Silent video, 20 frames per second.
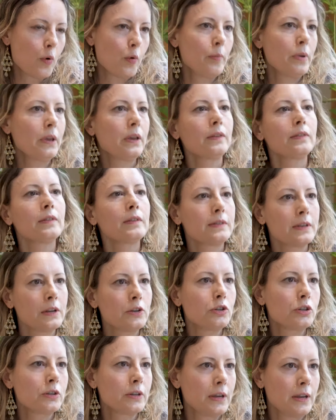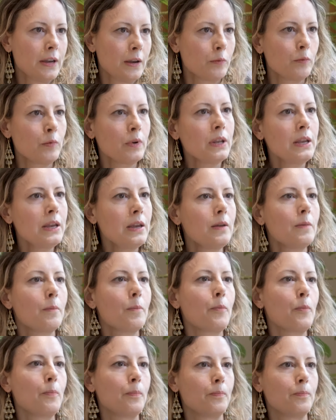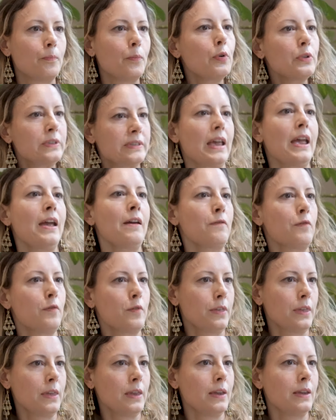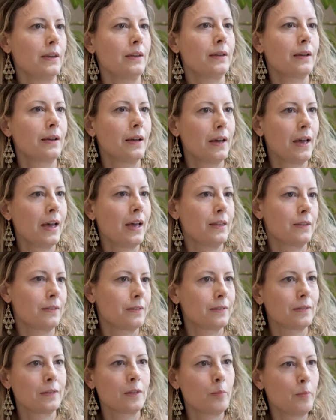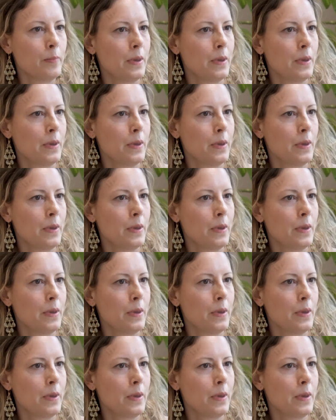quote because essentially it really puts everything at the